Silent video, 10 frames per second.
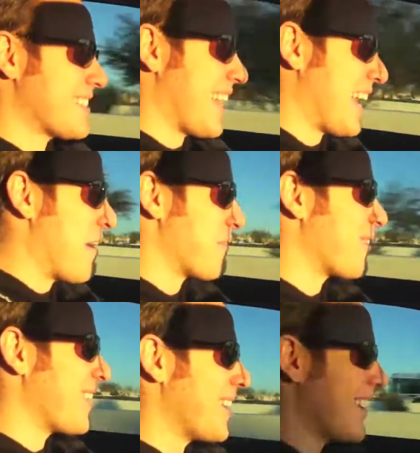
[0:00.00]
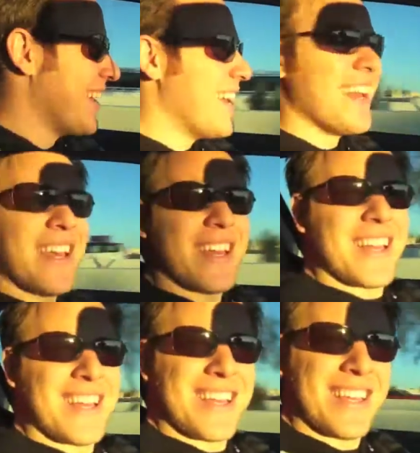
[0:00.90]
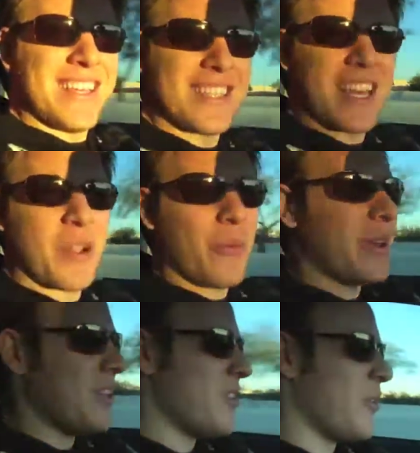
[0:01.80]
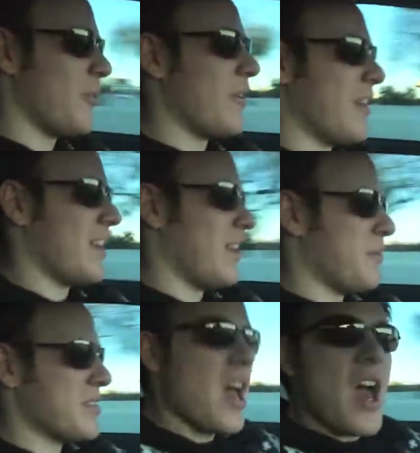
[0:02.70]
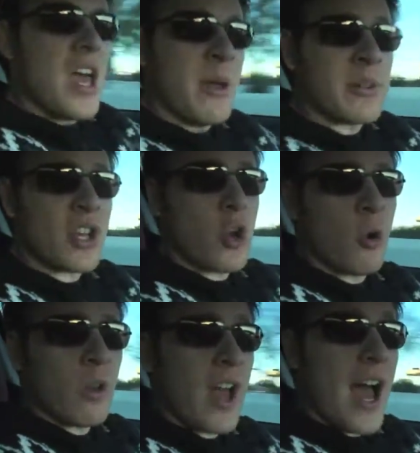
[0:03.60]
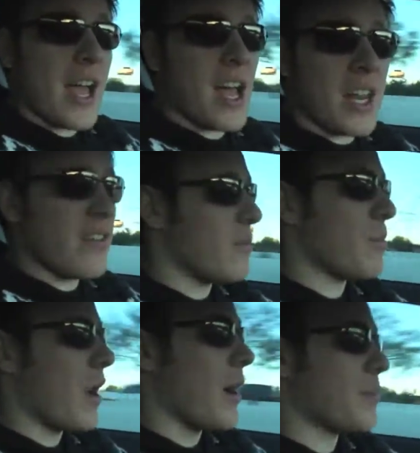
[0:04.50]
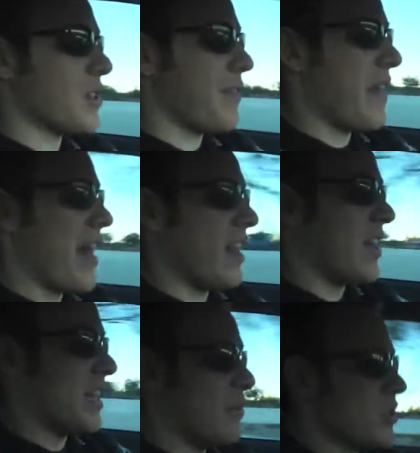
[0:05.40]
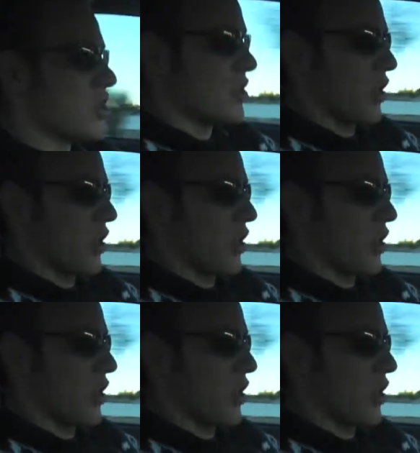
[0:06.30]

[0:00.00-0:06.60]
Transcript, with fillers: thing ever. He's like a real dude, and he was he was a cool guy. I gotta give him props on that. Like, he was just a